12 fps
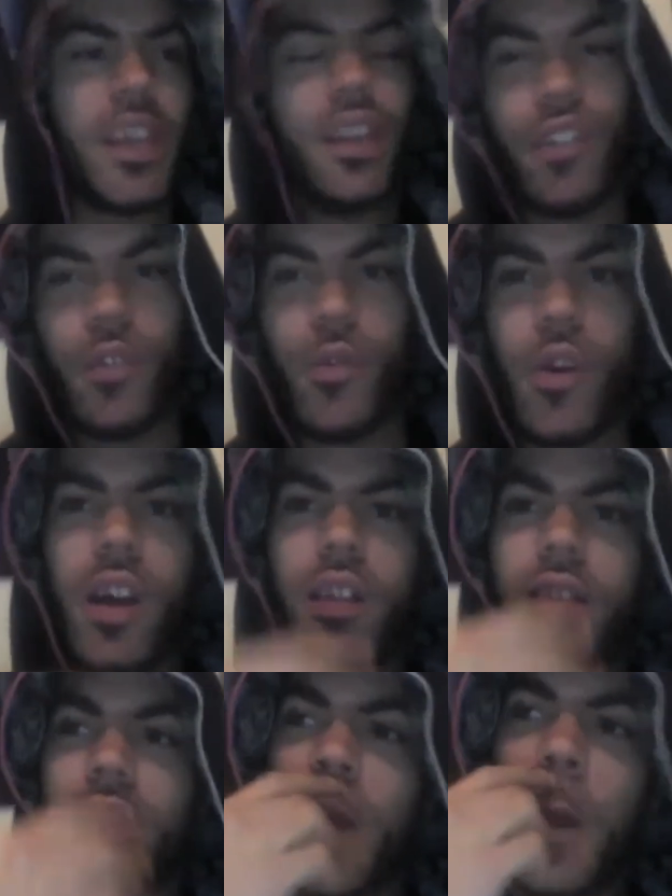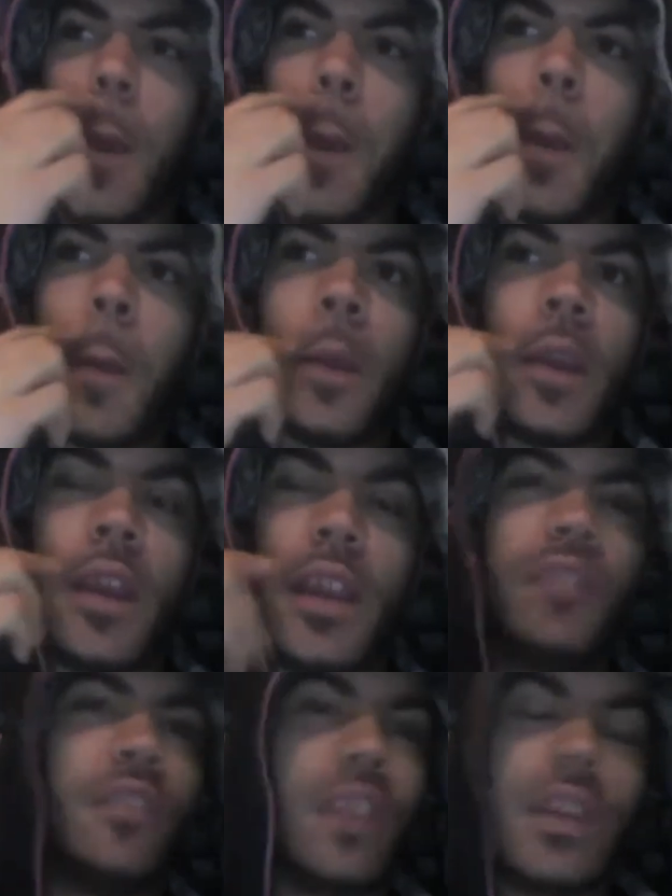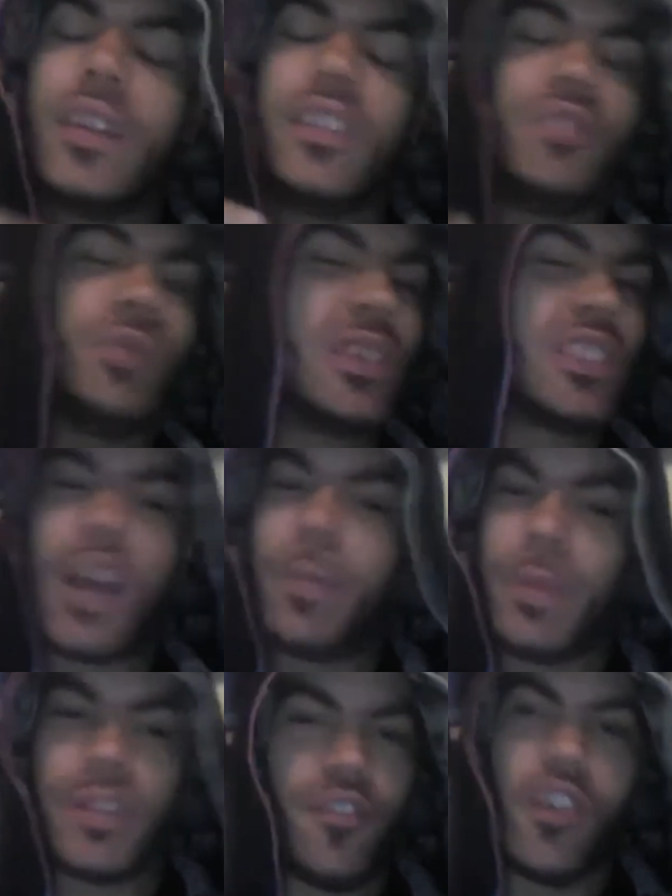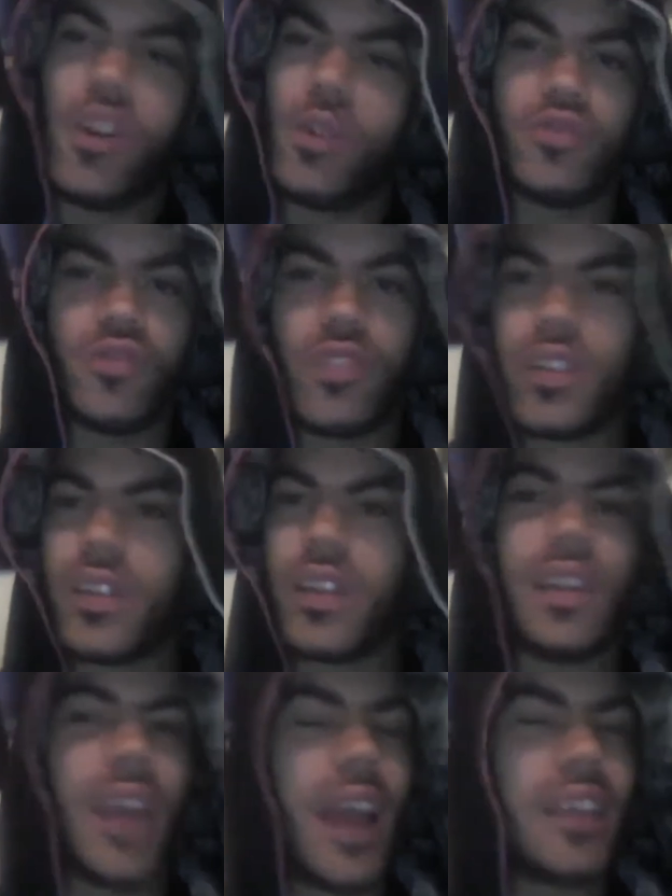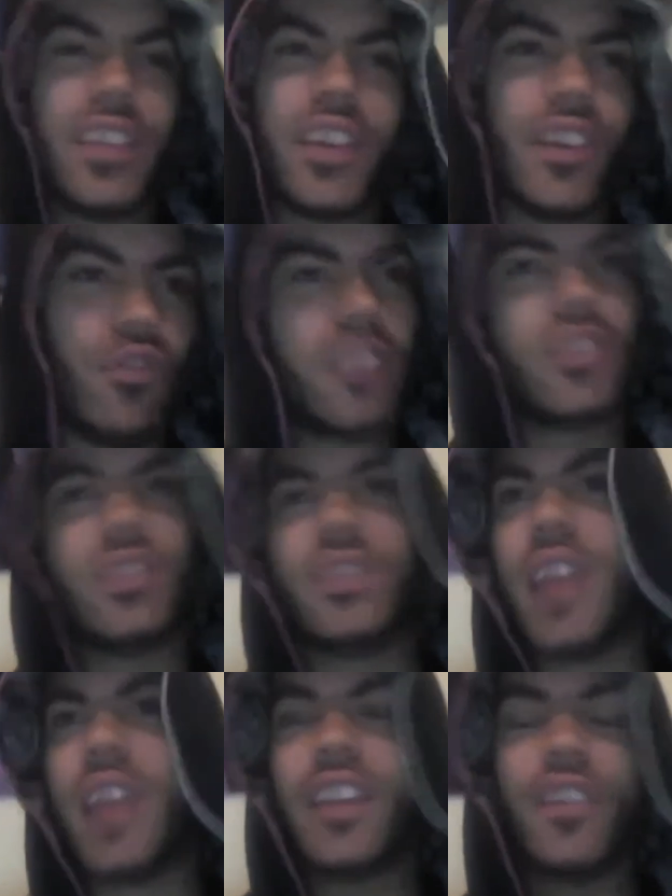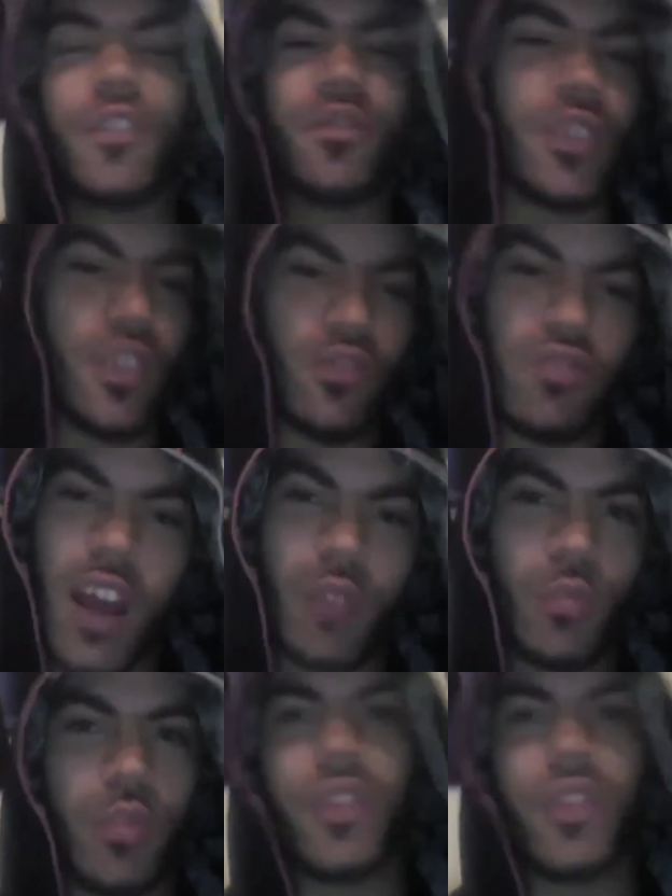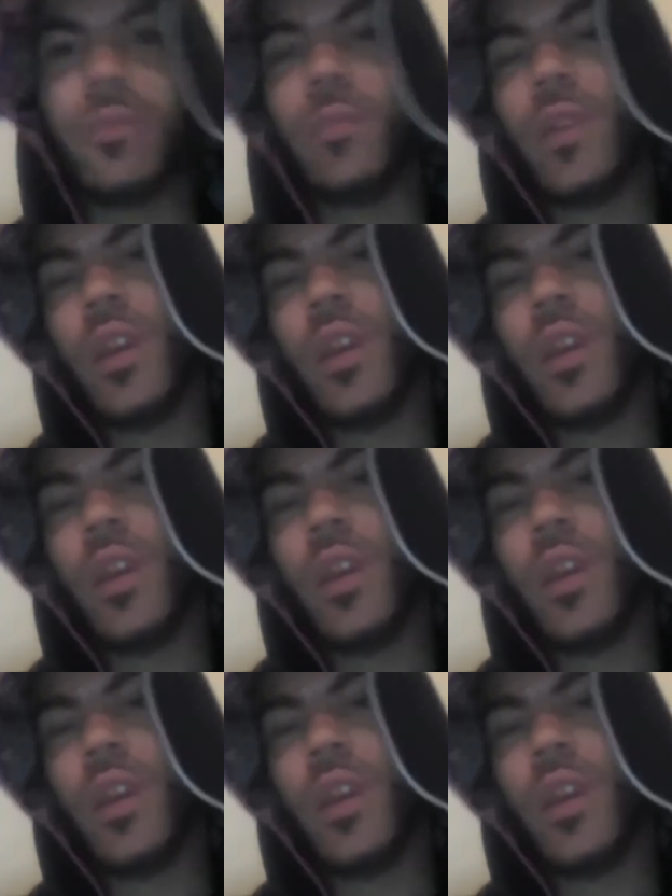of it worked. He switched up his flow during it. He had the aggression. He had the crowd with him.